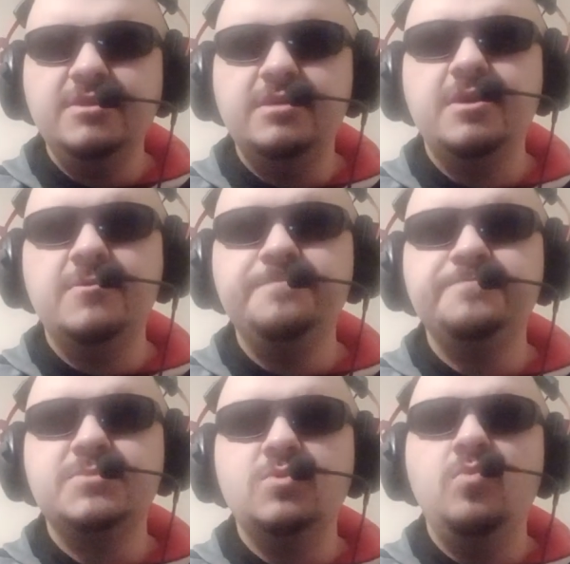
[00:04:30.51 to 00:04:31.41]
you know,
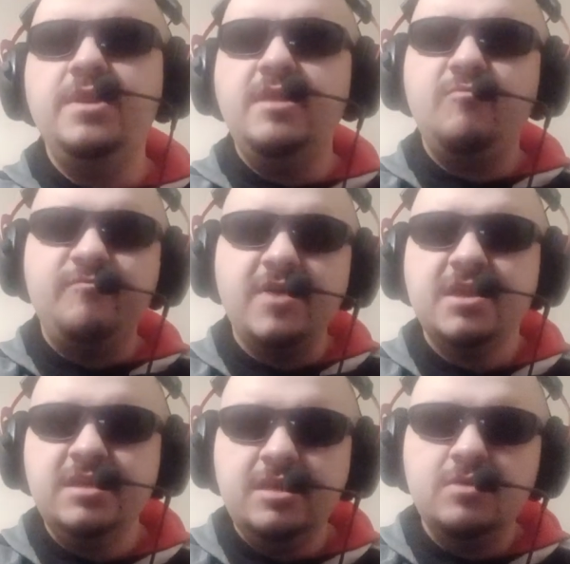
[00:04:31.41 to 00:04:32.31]
when it
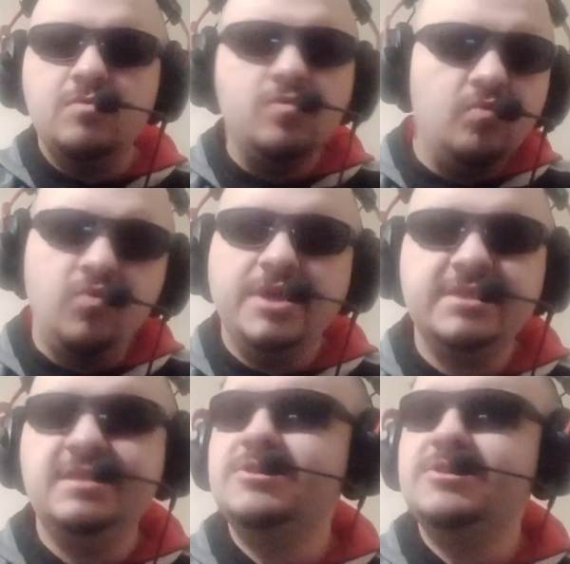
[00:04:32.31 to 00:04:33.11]
fucking wasn't.